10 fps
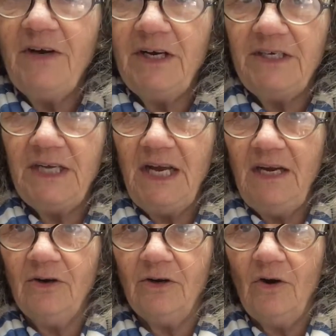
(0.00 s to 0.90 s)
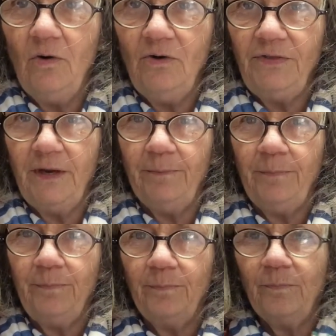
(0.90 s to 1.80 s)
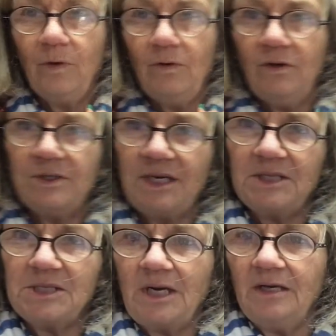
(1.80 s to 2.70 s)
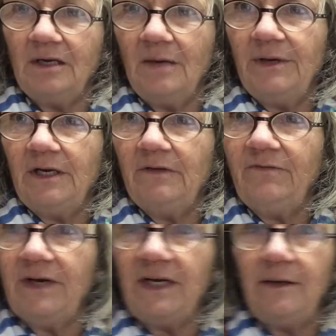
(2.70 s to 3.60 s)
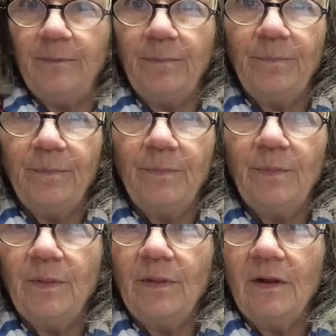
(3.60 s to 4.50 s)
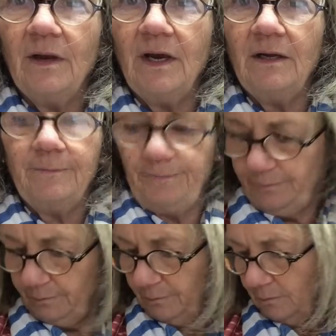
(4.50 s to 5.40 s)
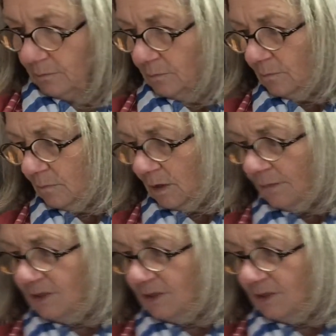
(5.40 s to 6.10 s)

container to hold them. Oh, there's that sun coming in funny. Okay. I'm